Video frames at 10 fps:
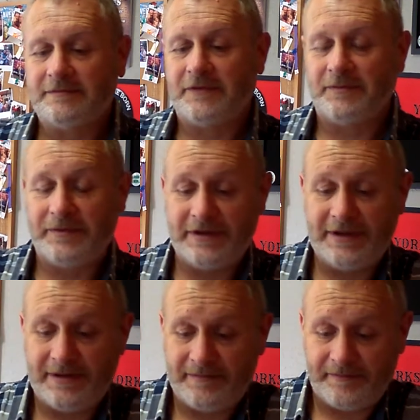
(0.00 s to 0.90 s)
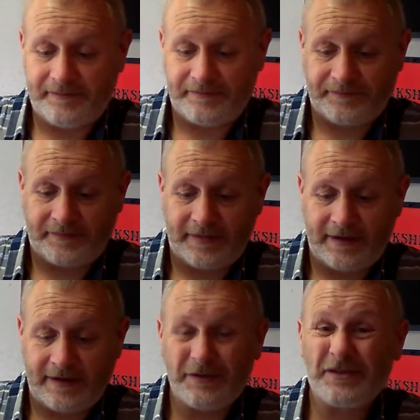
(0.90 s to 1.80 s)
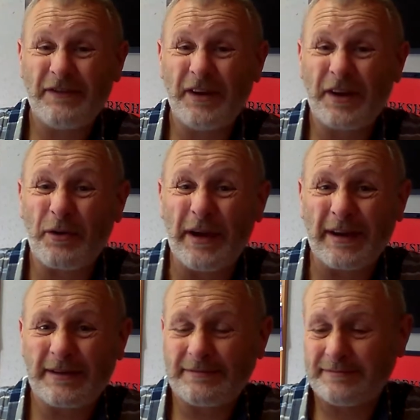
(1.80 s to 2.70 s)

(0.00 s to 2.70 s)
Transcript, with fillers: from there. Just give you a quick